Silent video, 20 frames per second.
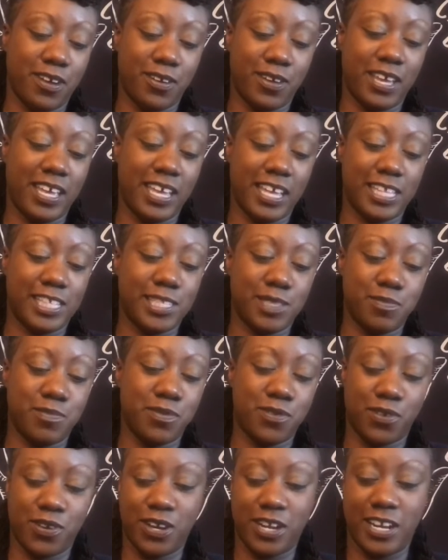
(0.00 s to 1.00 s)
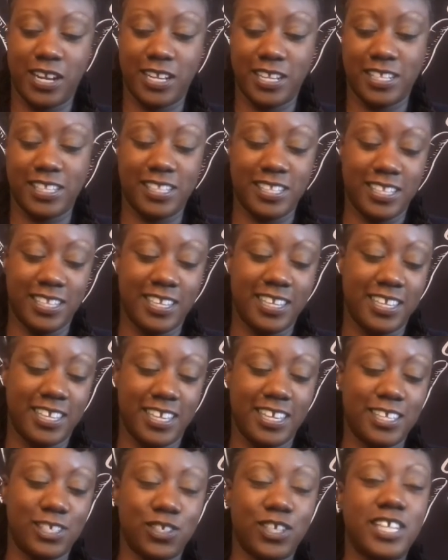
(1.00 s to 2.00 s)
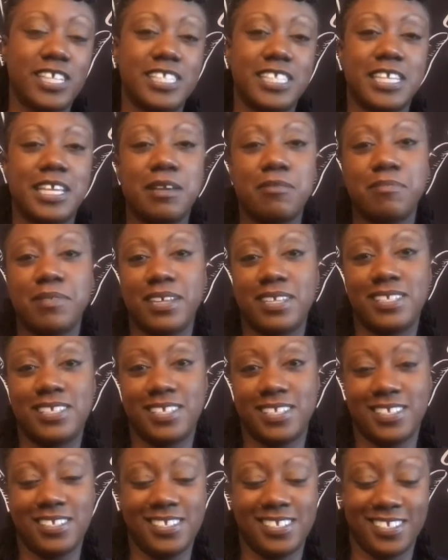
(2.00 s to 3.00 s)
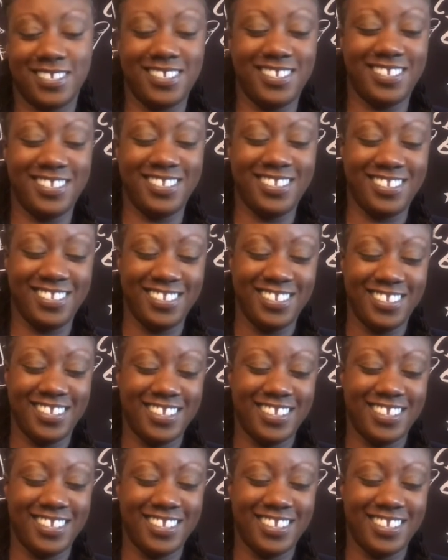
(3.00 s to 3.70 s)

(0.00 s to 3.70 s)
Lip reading: He gets bored and he tries to get my attention.